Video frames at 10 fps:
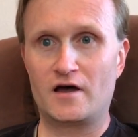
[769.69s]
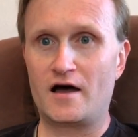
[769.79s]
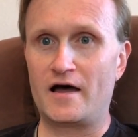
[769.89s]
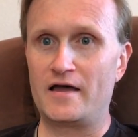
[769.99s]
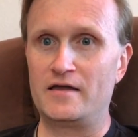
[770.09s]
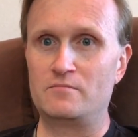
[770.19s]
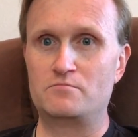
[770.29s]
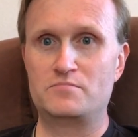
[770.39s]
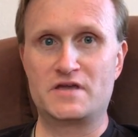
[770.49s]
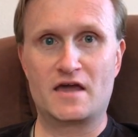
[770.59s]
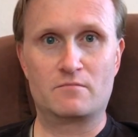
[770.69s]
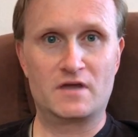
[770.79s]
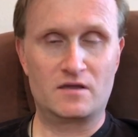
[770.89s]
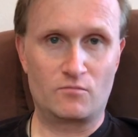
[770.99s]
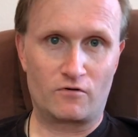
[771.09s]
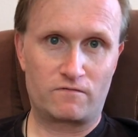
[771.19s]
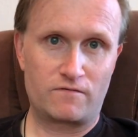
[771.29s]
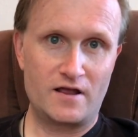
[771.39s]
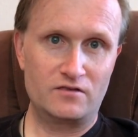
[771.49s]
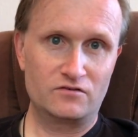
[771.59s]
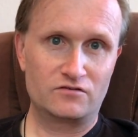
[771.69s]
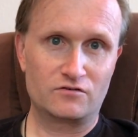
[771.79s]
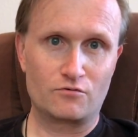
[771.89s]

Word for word: I began making more friends